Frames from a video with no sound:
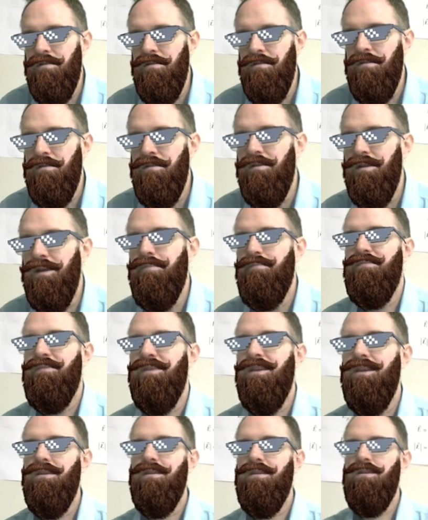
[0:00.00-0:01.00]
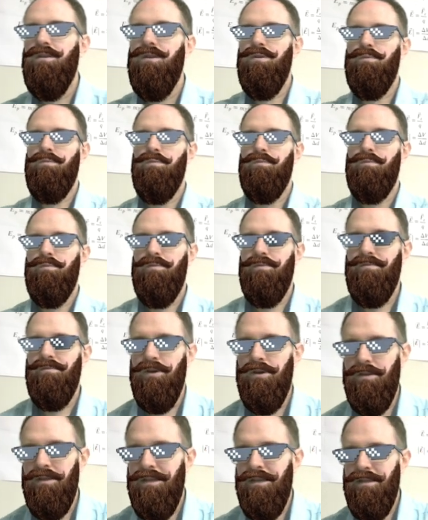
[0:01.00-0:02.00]
Okay.
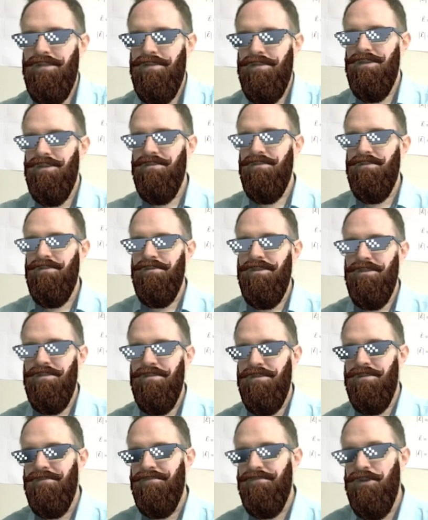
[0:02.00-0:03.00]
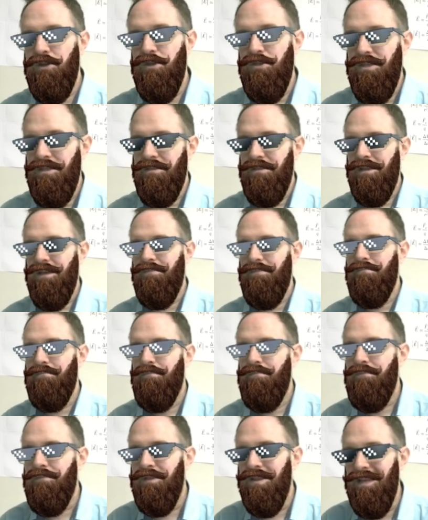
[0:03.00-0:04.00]
Focal length of this. So this is a converging
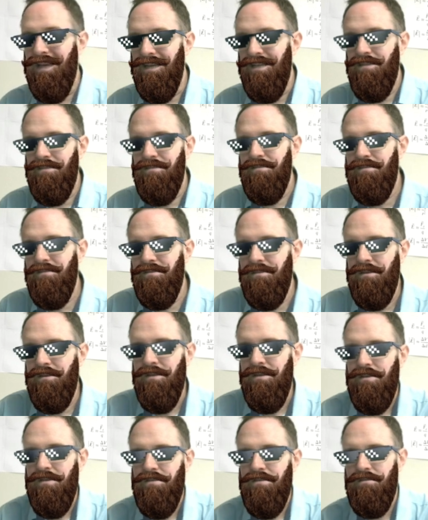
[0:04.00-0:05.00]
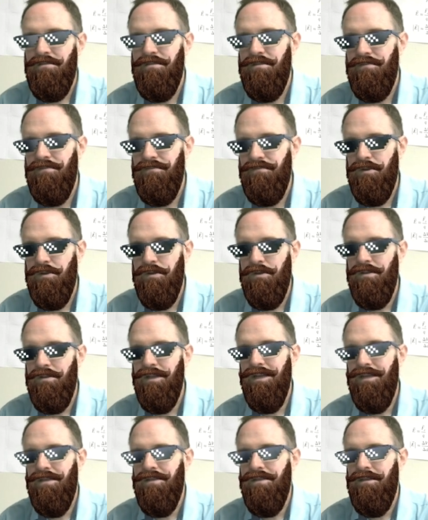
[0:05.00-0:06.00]
lens. So the focal
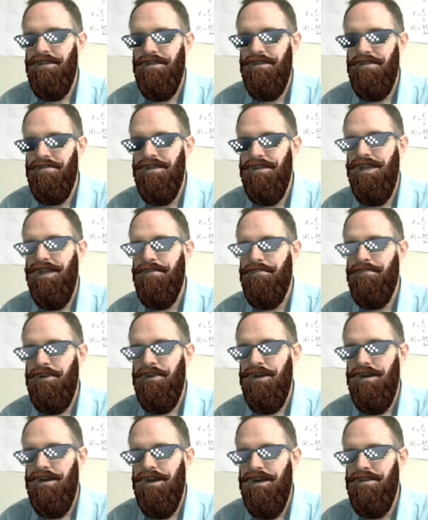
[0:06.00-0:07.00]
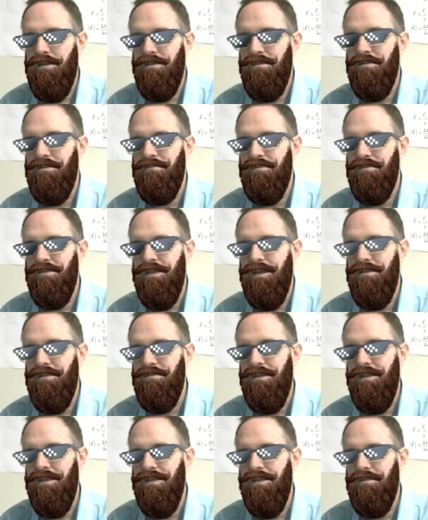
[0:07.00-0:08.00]
length is a positive 10
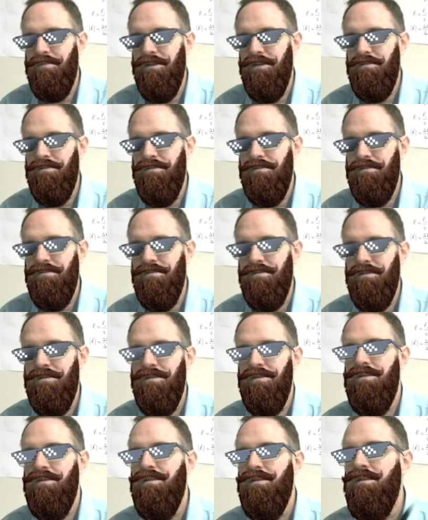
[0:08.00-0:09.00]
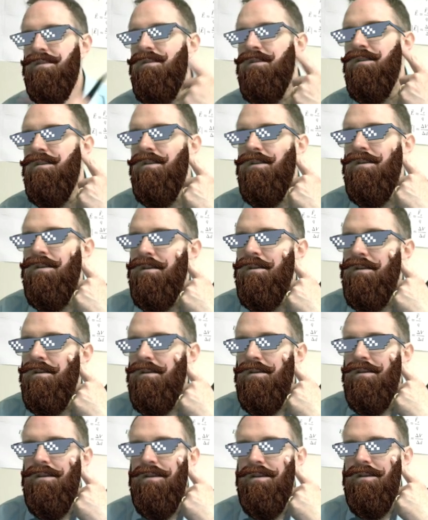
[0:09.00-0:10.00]
centimeters.
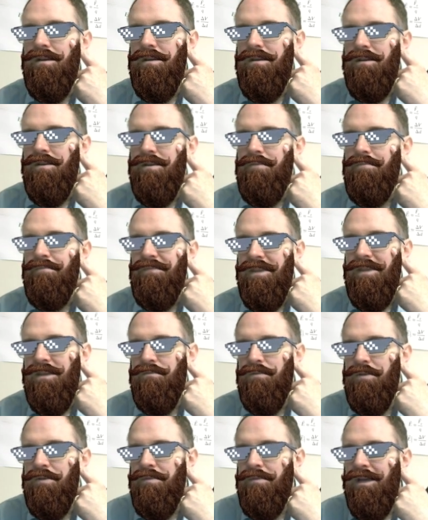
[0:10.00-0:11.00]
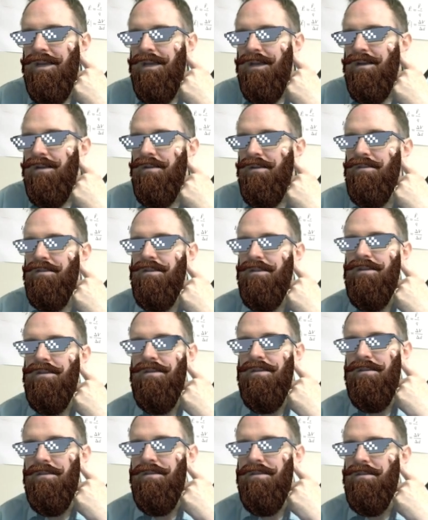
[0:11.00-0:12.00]
Would be held
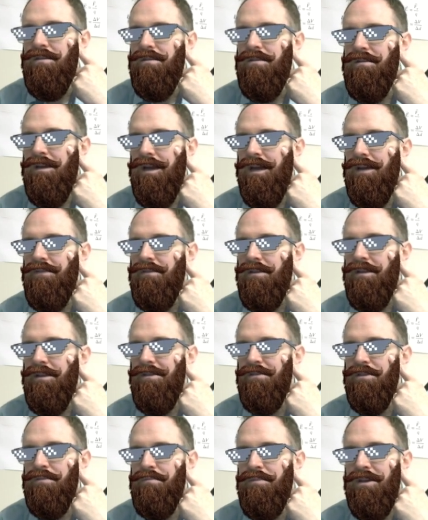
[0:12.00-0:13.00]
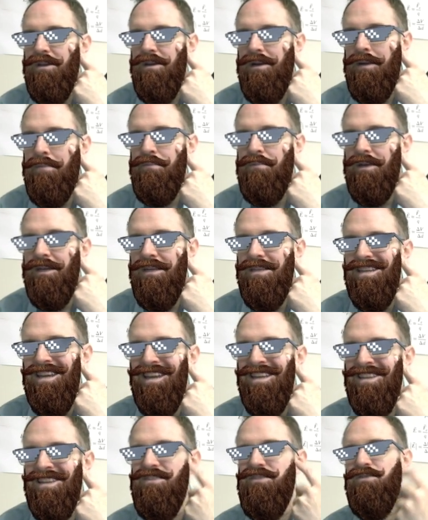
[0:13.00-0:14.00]
to have the letters appear upright
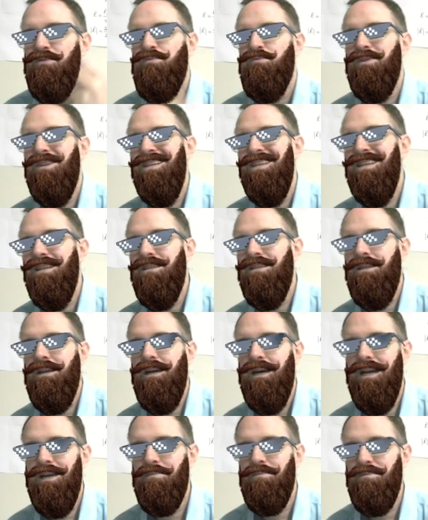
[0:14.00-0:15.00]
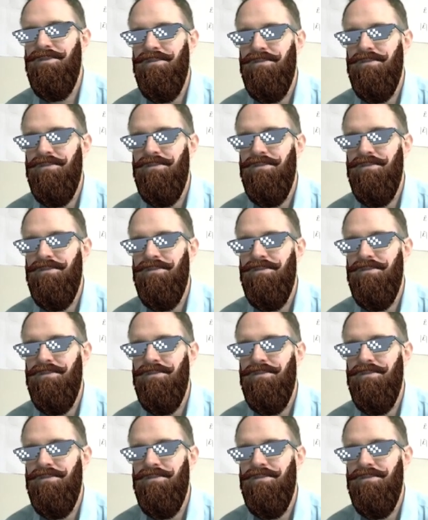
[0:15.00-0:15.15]
and 3 times as